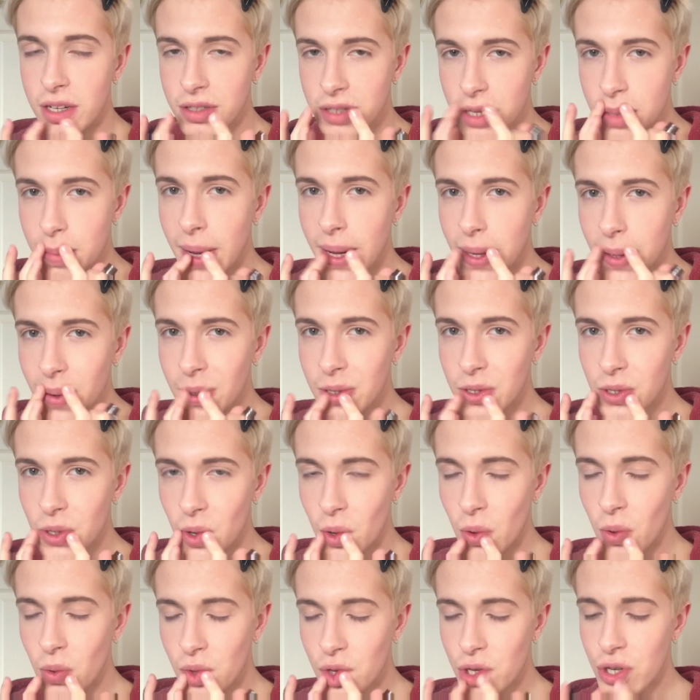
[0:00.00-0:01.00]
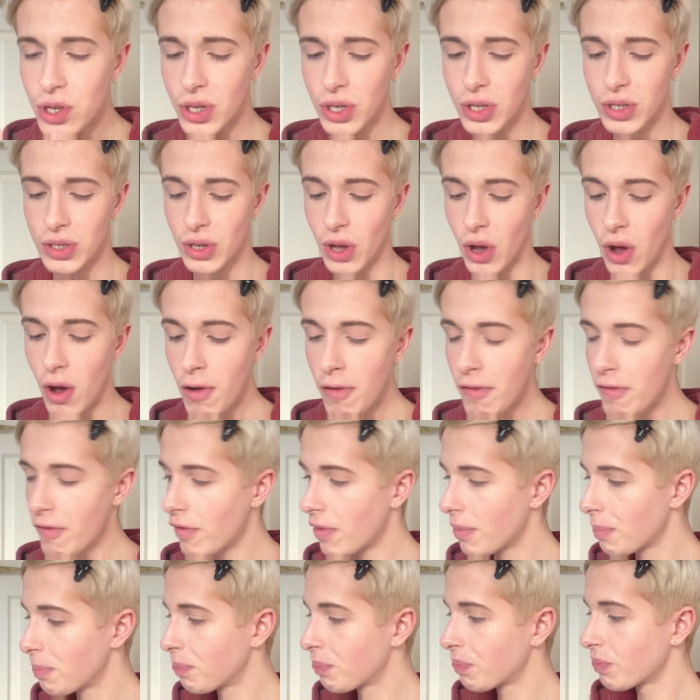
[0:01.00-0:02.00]
make sure all the sugar's
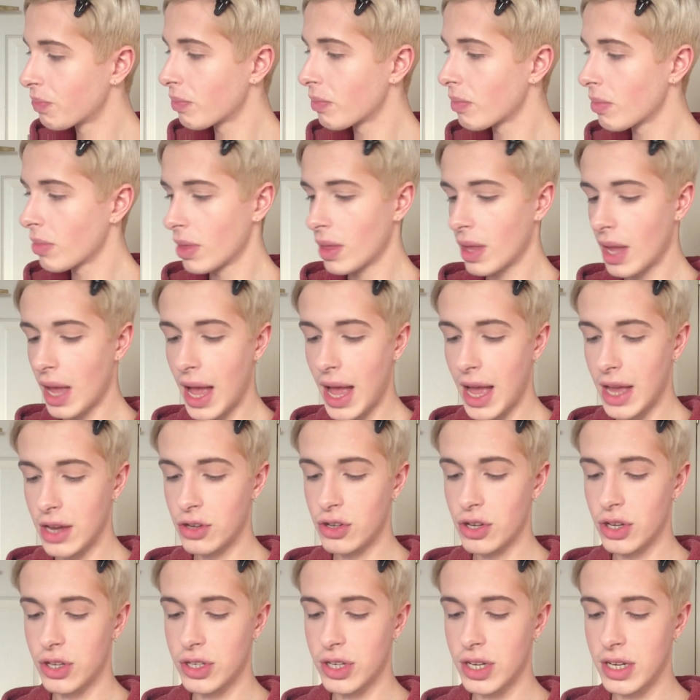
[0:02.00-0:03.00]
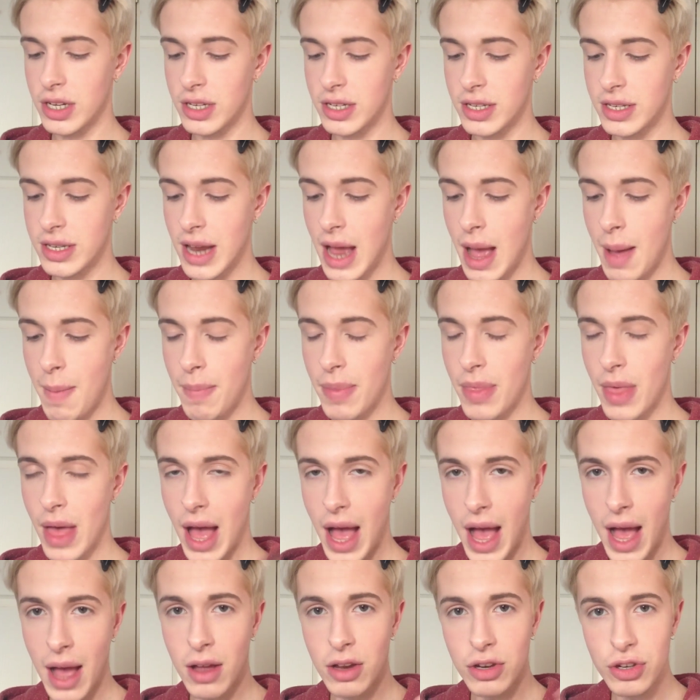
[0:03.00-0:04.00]
off and just dab
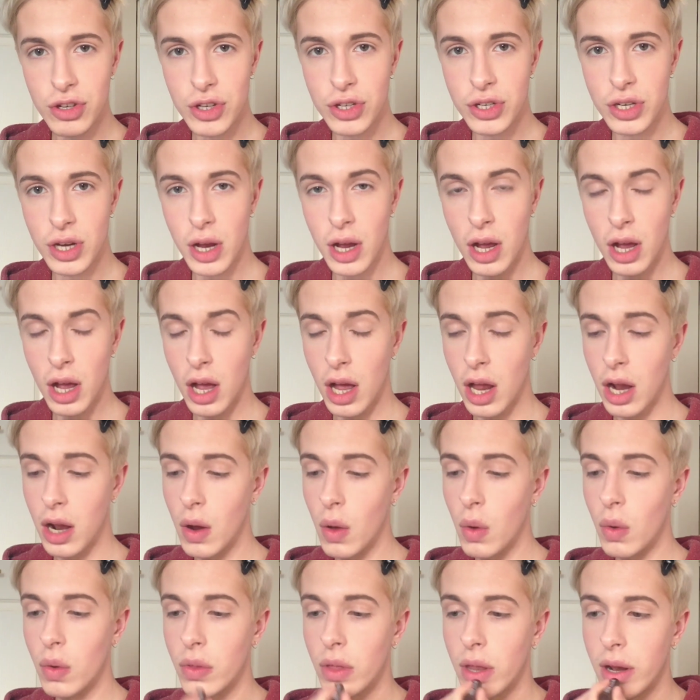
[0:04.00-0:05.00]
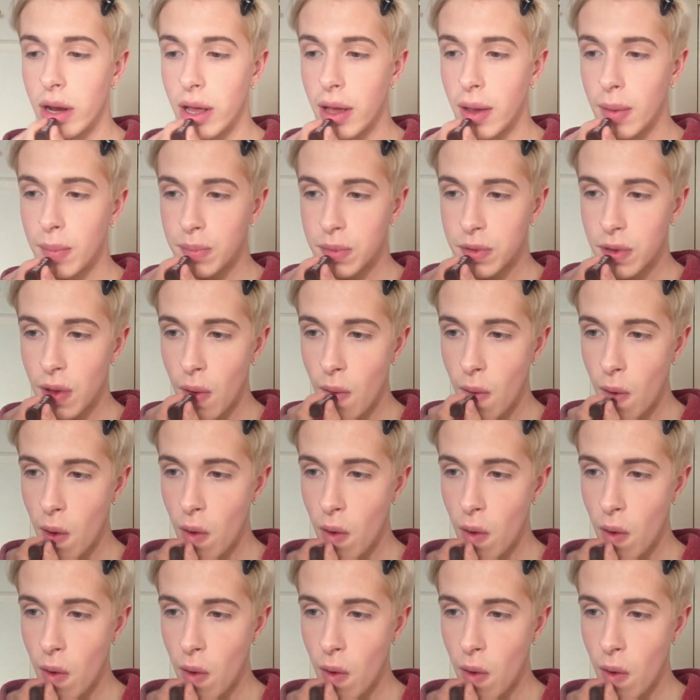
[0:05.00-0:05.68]
that just along the lips.